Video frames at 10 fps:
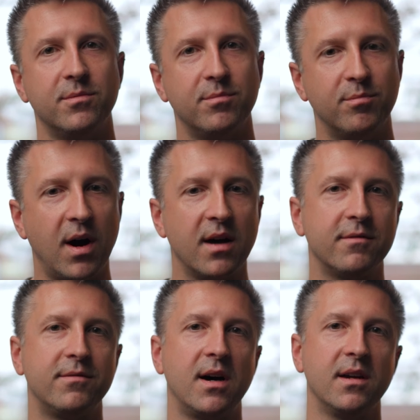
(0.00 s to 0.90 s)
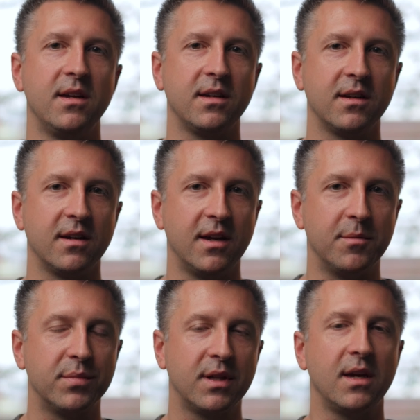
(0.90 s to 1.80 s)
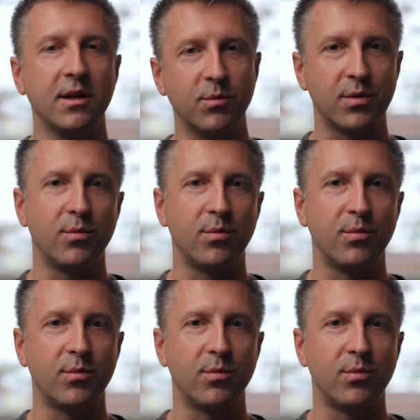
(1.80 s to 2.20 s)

modifying and playing with